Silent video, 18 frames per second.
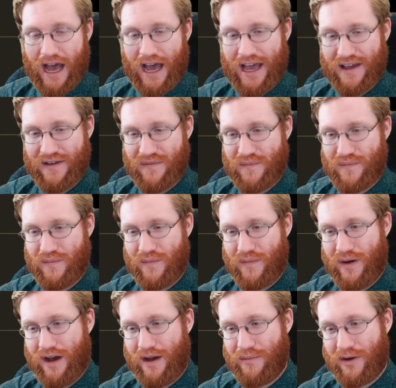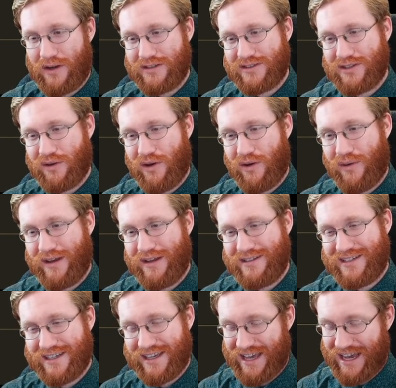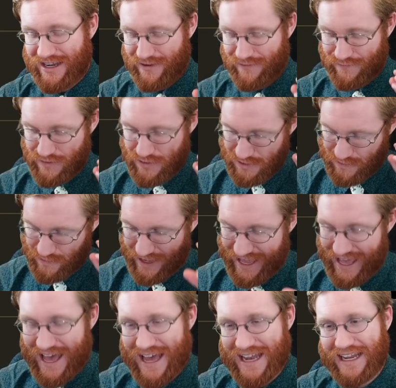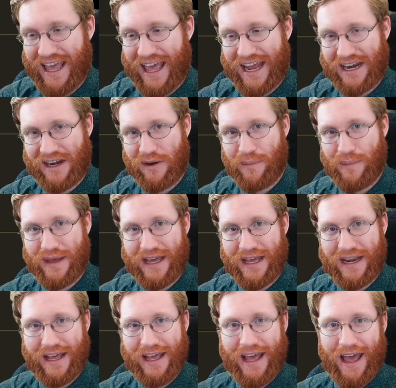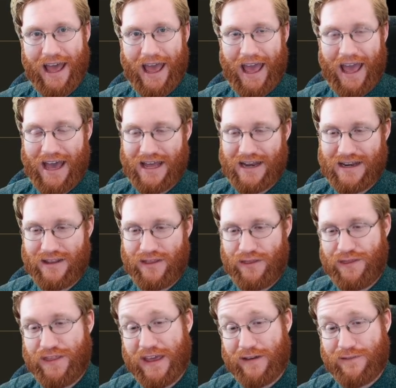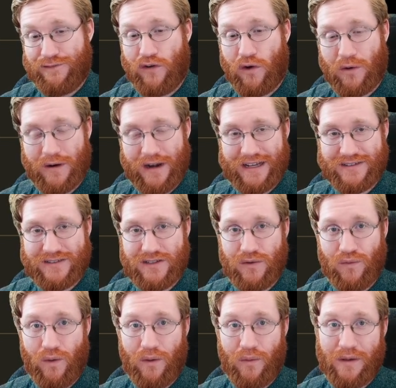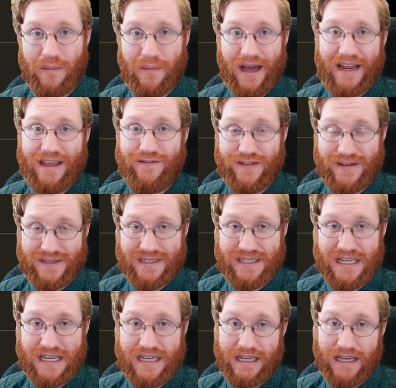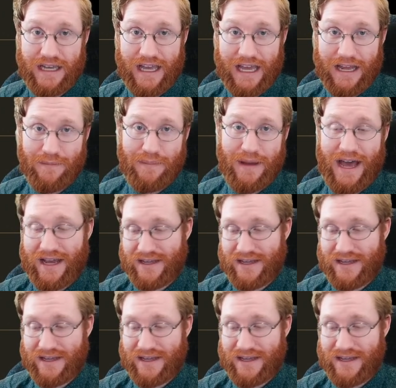I am also going to kind of use my headcanon a bit and think forward as to what we might even see in